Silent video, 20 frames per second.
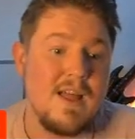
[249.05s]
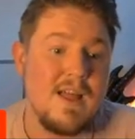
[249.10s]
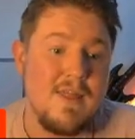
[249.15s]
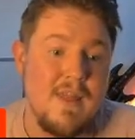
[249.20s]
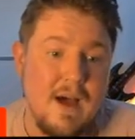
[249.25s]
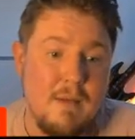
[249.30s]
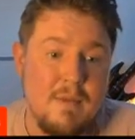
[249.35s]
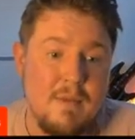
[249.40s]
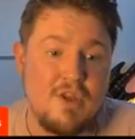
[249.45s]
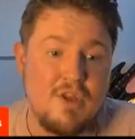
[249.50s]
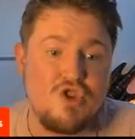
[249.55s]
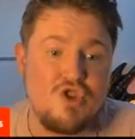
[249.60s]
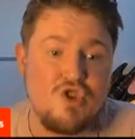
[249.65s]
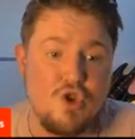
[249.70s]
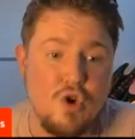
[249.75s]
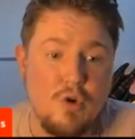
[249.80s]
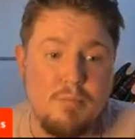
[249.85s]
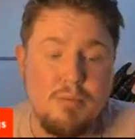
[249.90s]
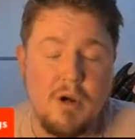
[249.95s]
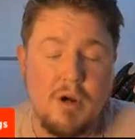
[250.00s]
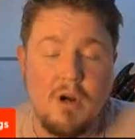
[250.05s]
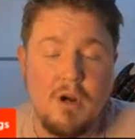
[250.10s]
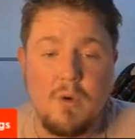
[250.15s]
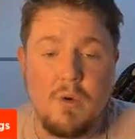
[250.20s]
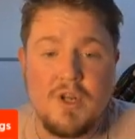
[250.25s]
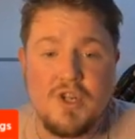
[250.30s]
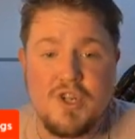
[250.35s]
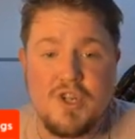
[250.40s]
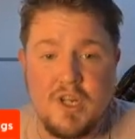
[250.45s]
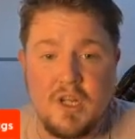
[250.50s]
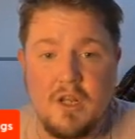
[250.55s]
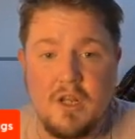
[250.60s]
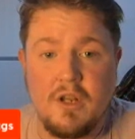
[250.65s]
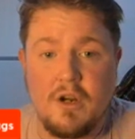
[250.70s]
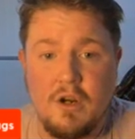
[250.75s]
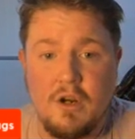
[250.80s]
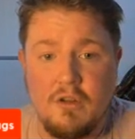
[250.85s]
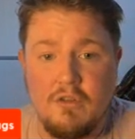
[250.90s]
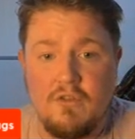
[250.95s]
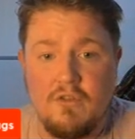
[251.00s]
That means Joe Burrow and Jalen
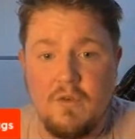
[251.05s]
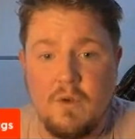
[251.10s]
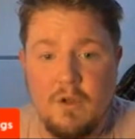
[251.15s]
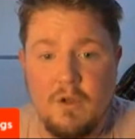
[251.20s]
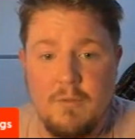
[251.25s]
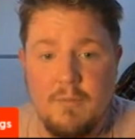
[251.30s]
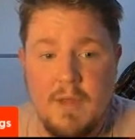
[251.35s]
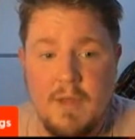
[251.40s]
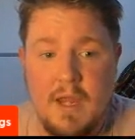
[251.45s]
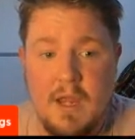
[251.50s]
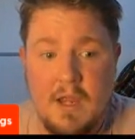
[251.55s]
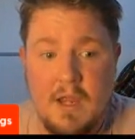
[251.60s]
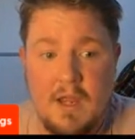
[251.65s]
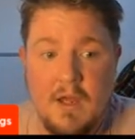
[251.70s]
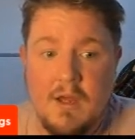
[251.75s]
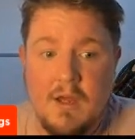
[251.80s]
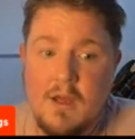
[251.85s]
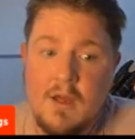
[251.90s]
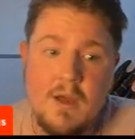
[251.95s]
Hurts fall to me.